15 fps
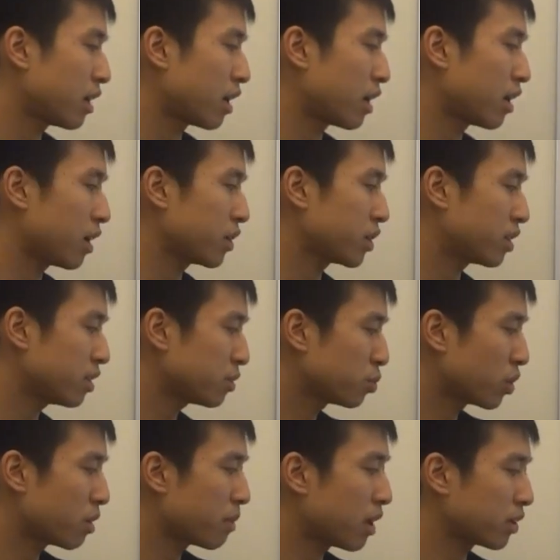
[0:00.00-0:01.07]
Uh, this
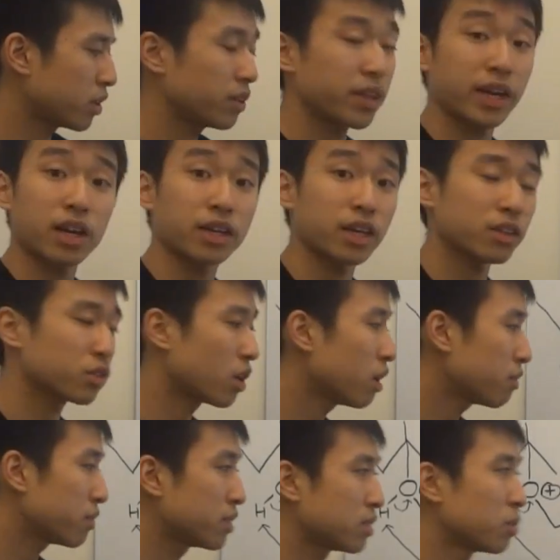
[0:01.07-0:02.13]
water molecule that got kicked
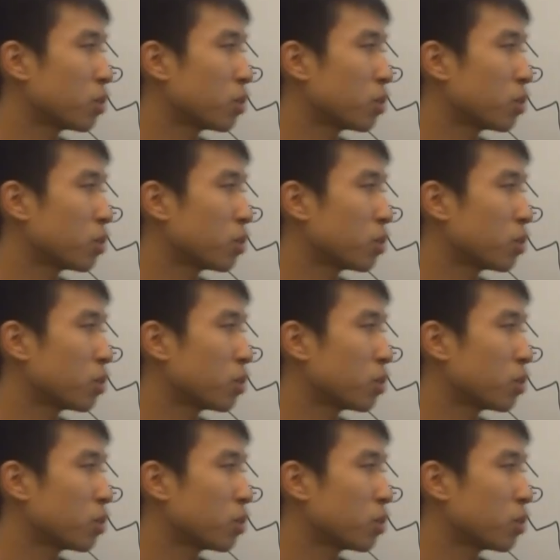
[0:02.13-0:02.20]
off is the